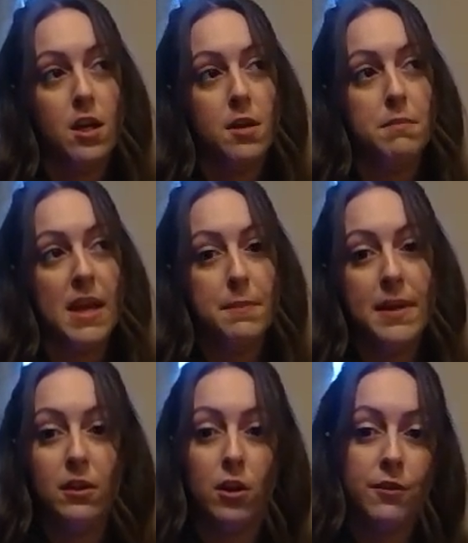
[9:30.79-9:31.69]

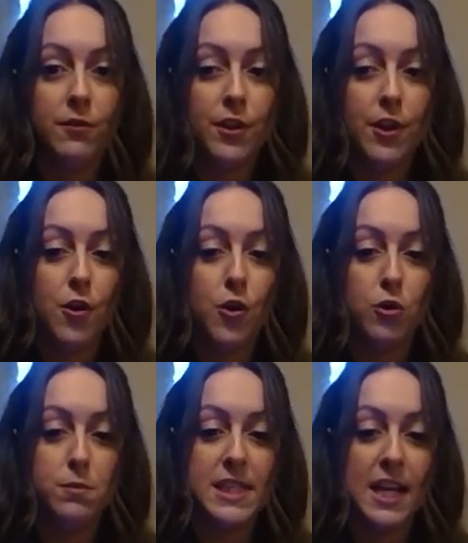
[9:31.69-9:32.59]
Maybe look for the
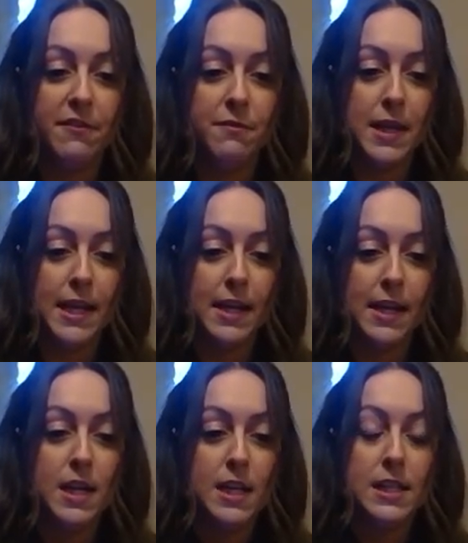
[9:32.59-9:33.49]
homes that have
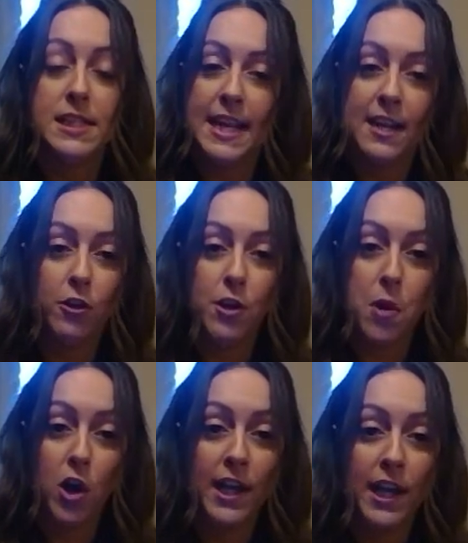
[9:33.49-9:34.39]
been sitting on the
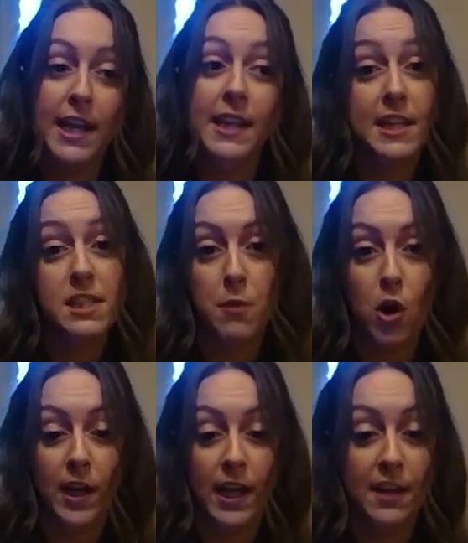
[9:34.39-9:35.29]
market in this
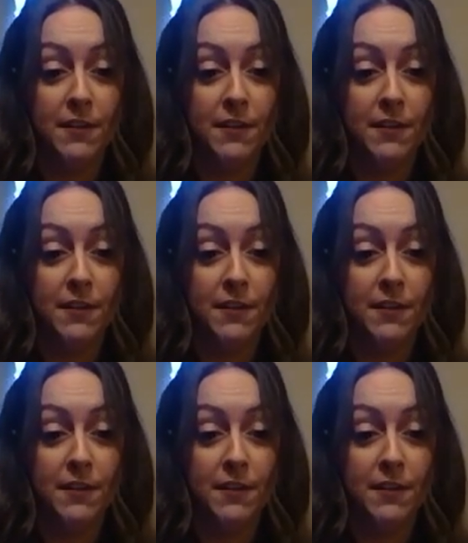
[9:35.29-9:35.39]
market.